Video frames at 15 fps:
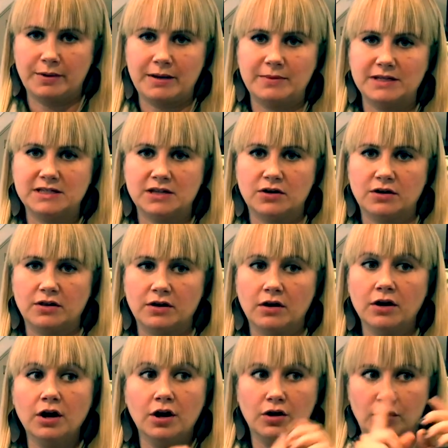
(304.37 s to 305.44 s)
a babysitter in
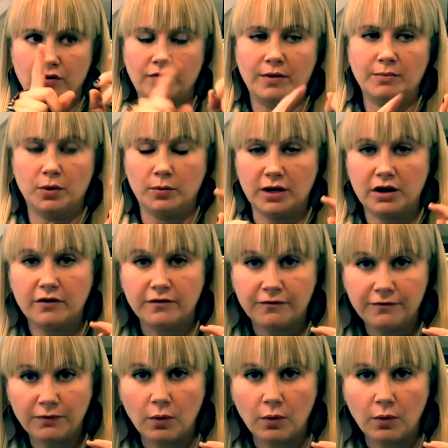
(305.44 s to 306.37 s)
there, November week